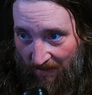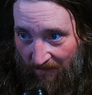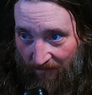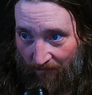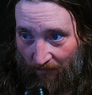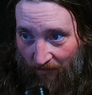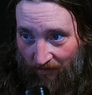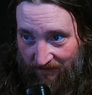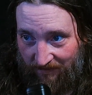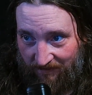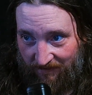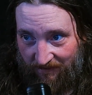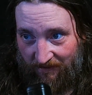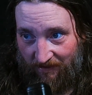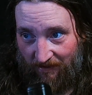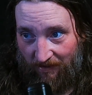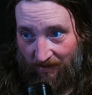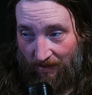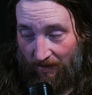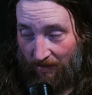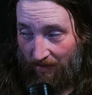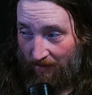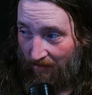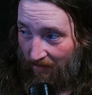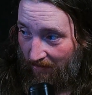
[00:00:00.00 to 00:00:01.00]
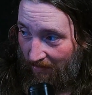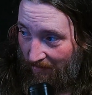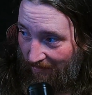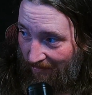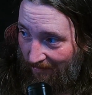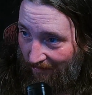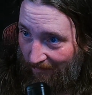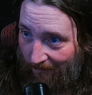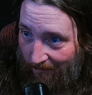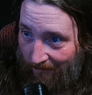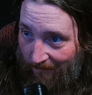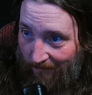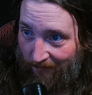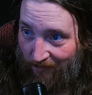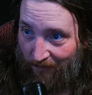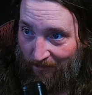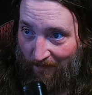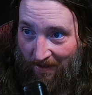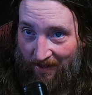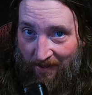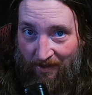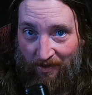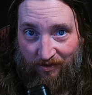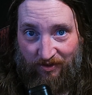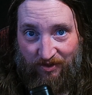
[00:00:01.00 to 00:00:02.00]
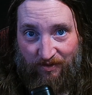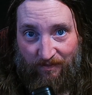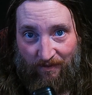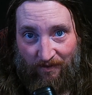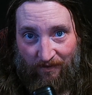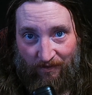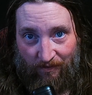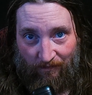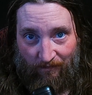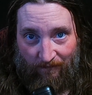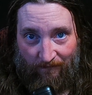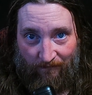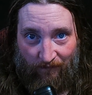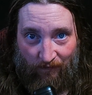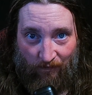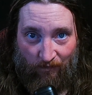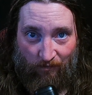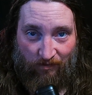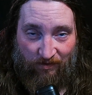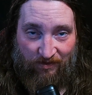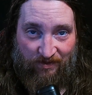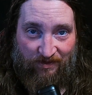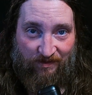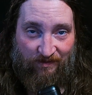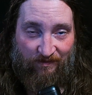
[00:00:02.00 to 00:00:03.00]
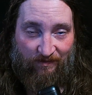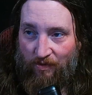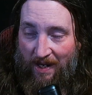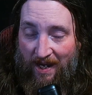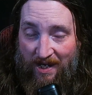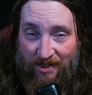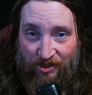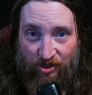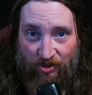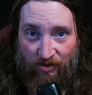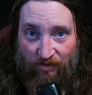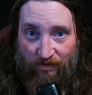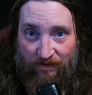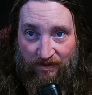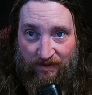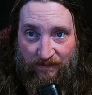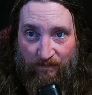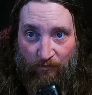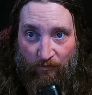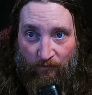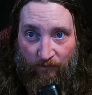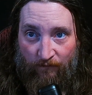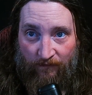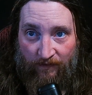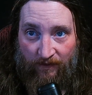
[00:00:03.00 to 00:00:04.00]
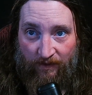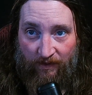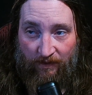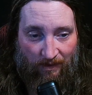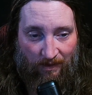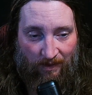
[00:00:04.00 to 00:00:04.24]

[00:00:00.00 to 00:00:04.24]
thoughts. You might hear some other reviewers crashing on this movie.